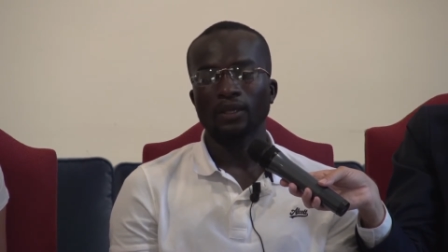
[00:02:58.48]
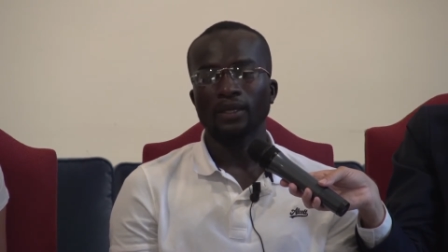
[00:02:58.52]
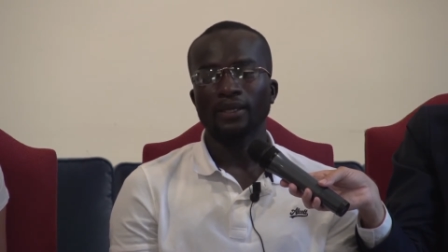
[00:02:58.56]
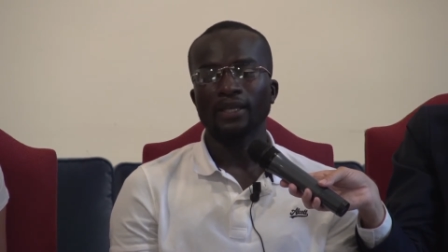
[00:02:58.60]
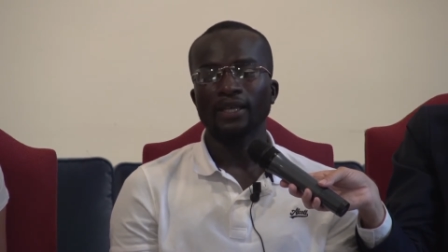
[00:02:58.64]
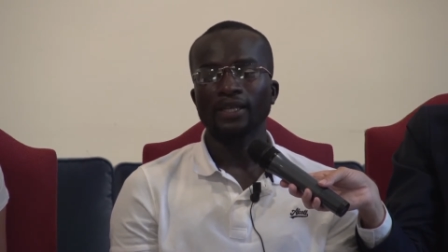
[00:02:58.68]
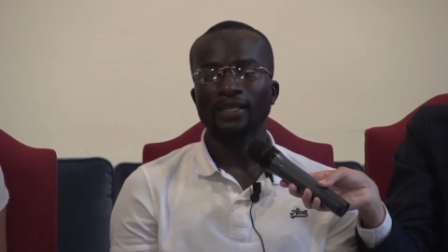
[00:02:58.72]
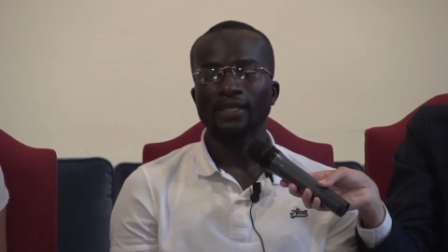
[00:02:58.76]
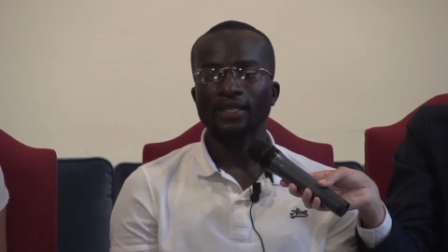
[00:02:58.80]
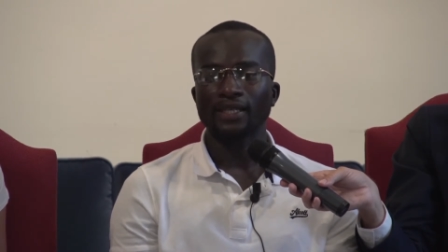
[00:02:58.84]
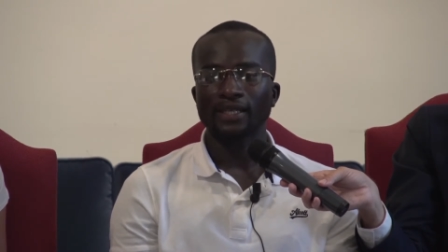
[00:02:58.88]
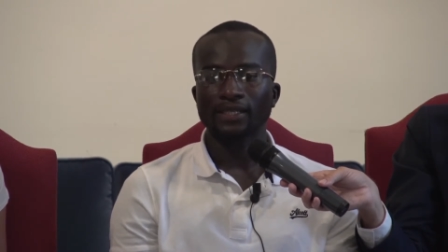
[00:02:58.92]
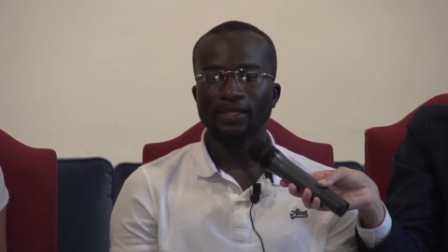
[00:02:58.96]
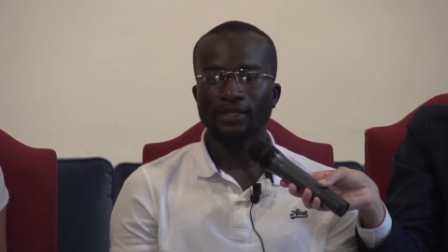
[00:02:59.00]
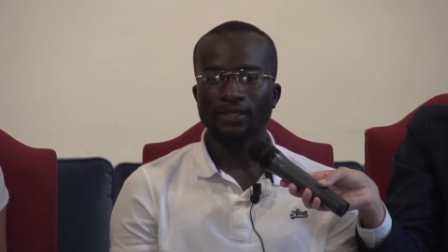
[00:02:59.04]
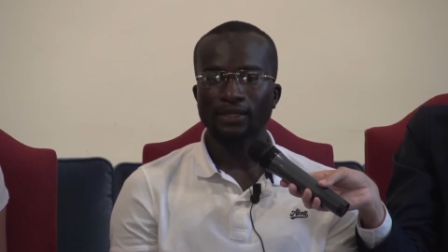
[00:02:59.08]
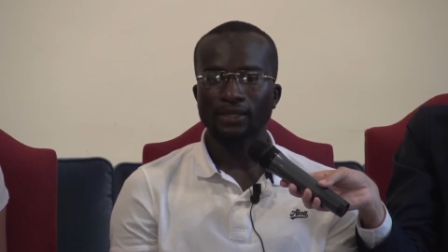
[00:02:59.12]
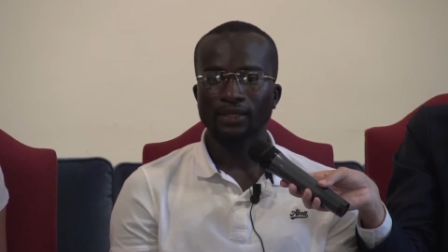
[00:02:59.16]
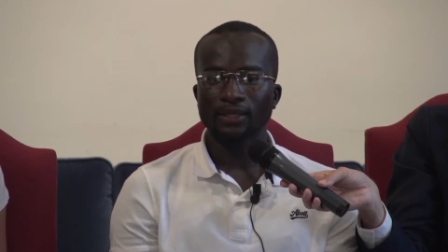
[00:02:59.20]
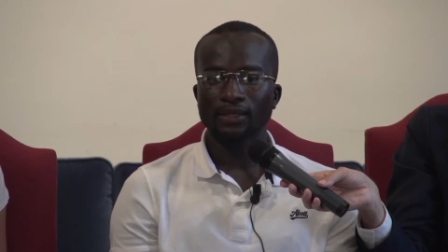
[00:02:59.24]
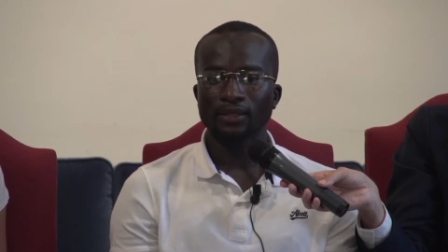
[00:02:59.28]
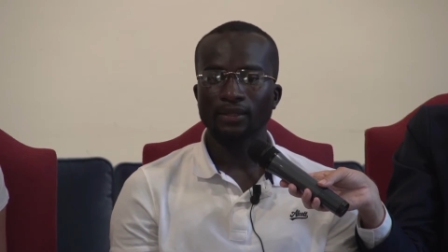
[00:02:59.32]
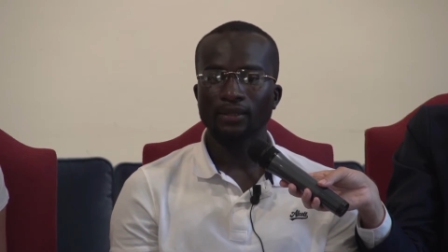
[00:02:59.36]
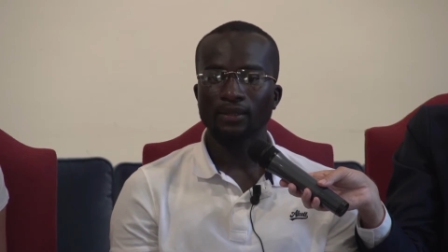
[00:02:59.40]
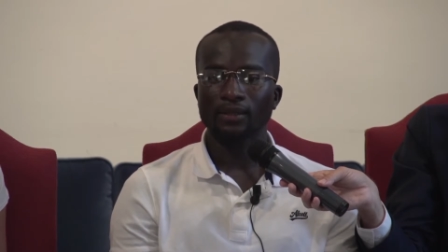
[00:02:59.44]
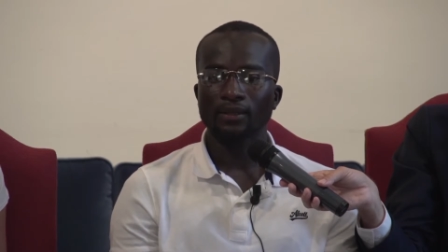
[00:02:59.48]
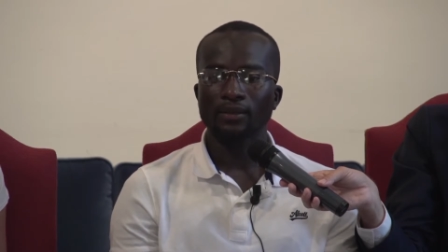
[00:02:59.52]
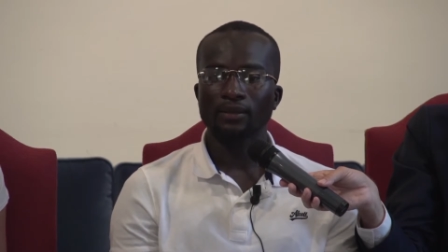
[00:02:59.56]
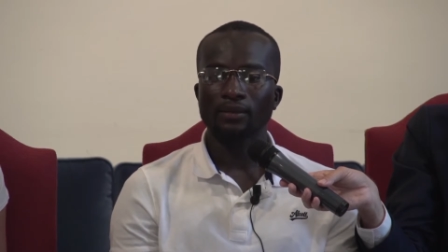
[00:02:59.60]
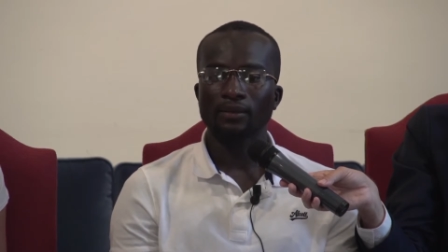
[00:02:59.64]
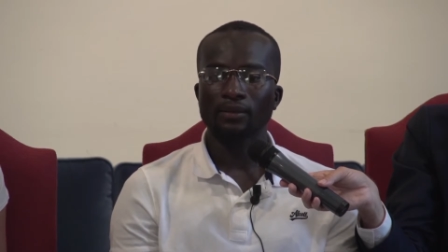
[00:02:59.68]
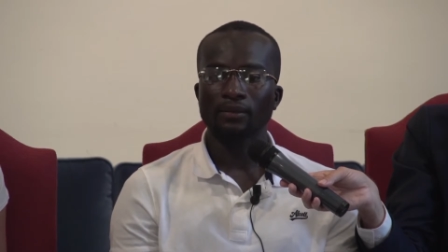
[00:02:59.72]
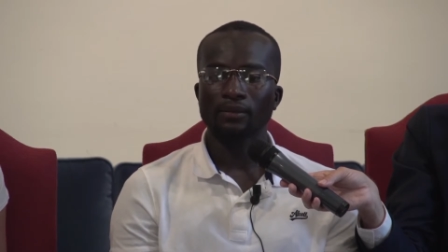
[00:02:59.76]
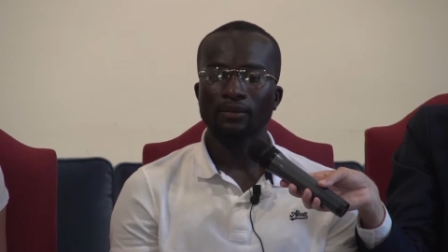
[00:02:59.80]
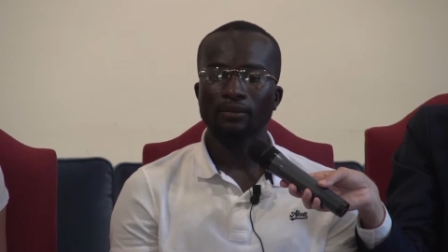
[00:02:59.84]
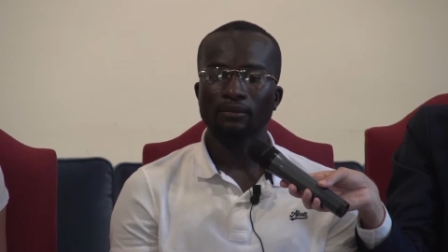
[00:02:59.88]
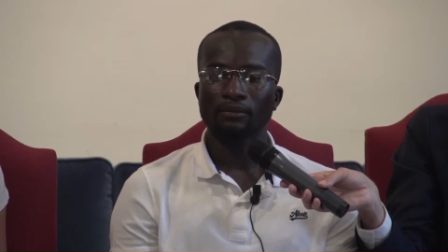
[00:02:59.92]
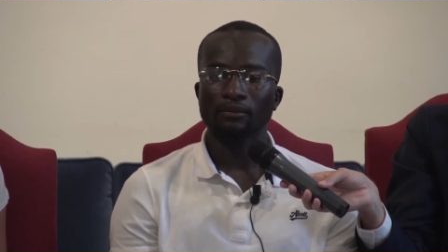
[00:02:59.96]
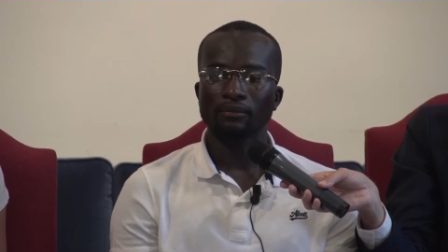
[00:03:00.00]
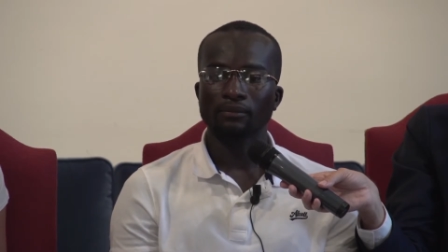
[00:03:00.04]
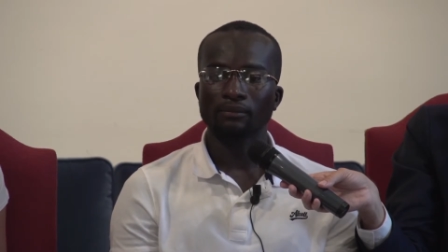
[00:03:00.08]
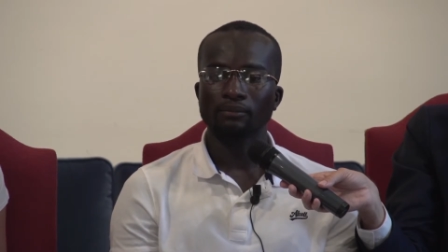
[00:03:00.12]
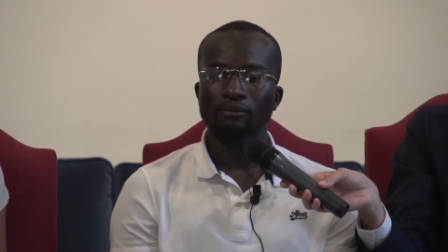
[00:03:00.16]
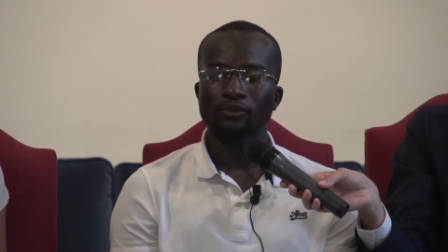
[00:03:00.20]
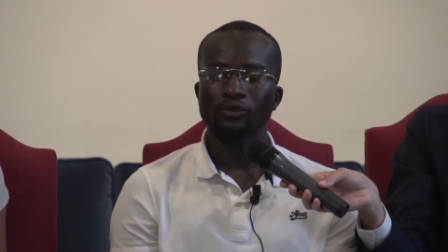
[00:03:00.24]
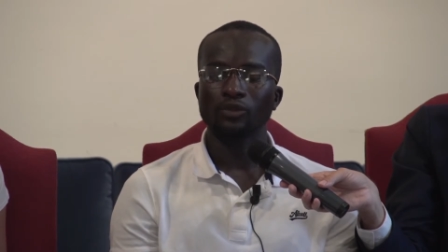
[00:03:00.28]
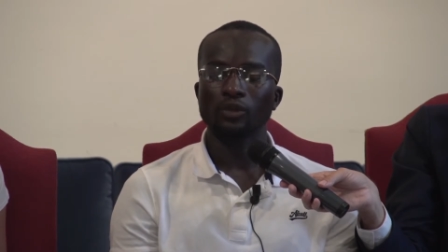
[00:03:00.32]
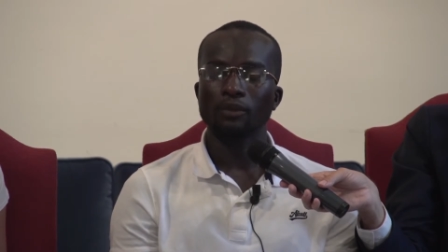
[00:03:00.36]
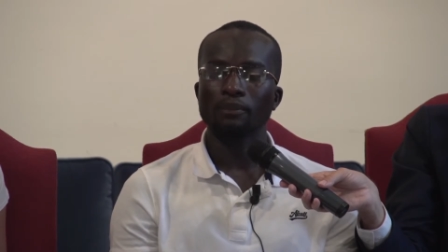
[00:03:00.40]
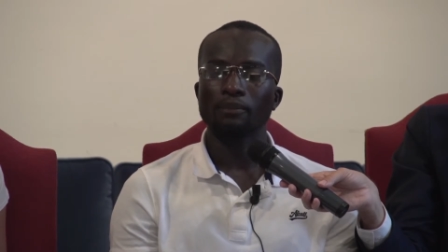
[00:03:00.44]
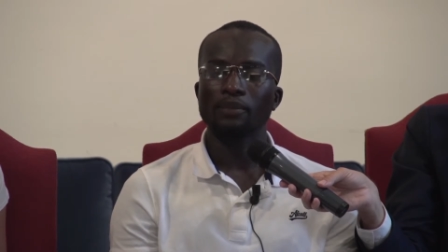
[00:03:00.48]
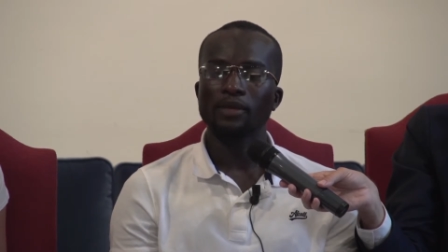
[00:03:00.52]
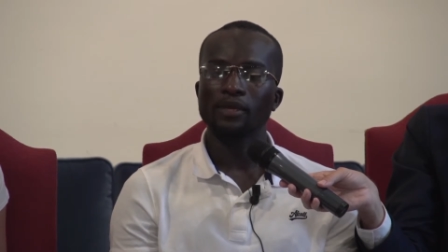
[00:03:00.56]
That lets some